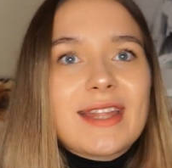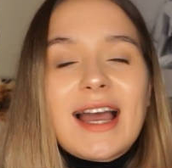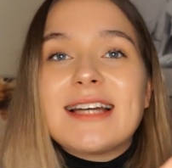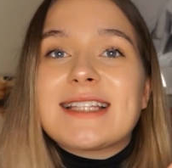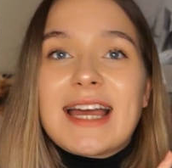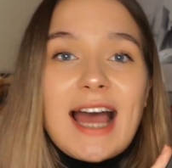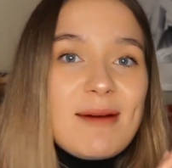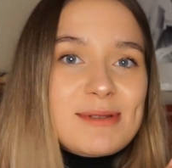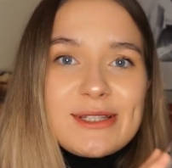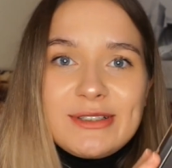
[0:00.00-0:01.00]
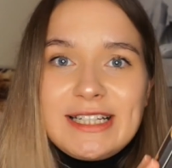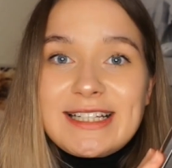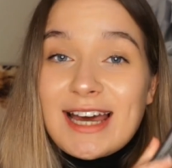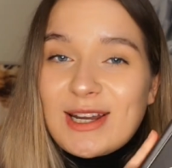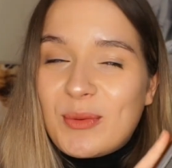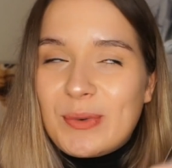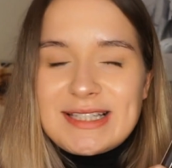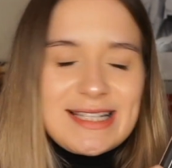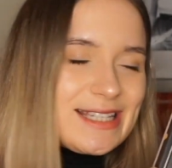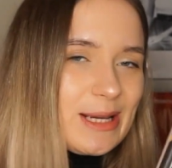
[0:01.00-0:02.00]
And I absolutely cannot
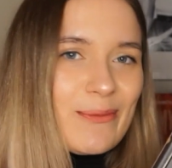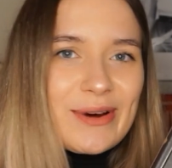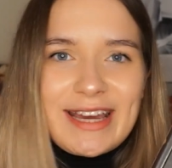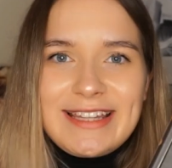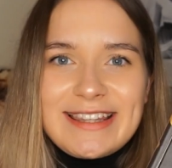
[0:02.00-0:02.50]
wait to see what I